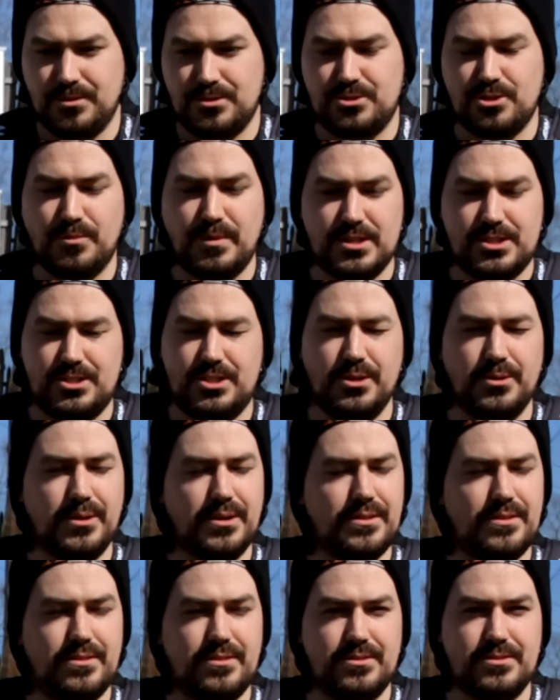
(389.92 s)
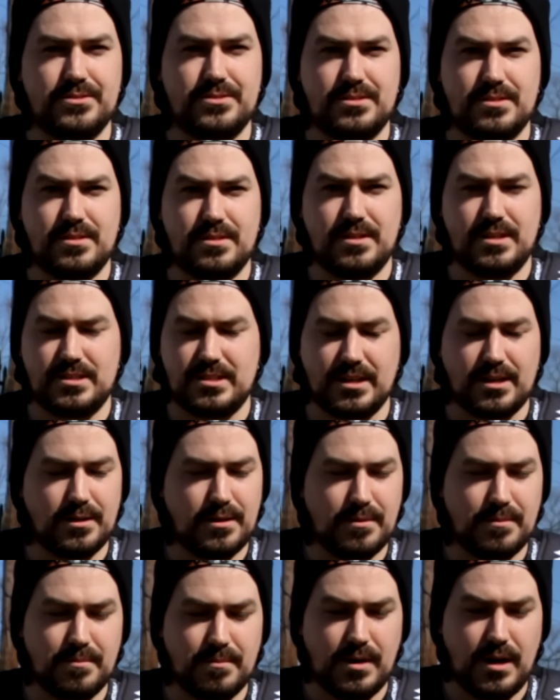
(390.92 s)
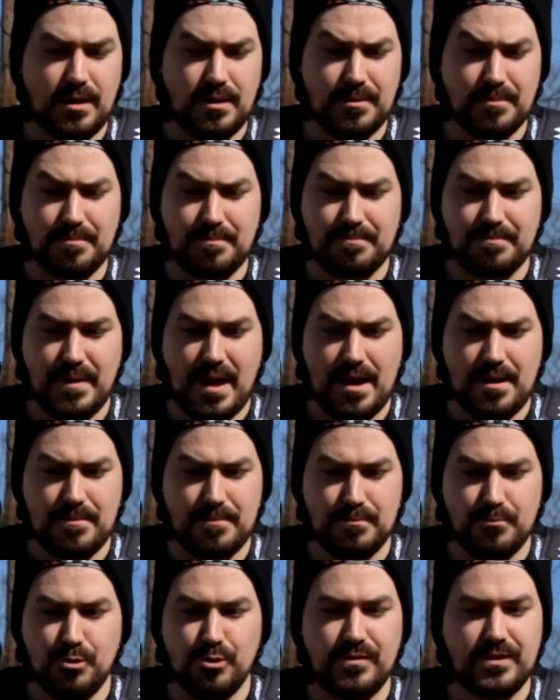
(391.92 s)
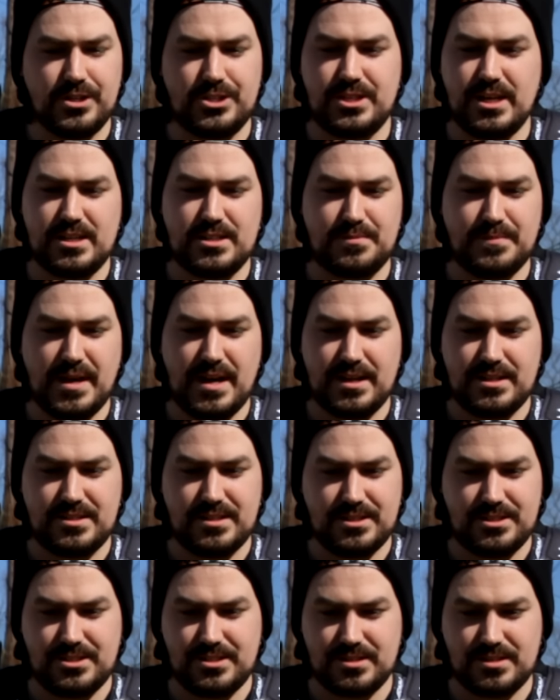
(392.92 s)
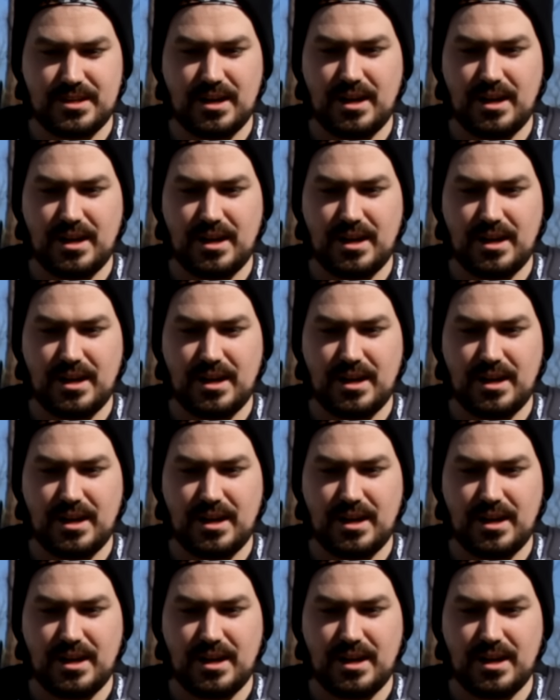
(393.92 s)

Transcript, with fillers: There's so much to it. It's like a moving chess match that's just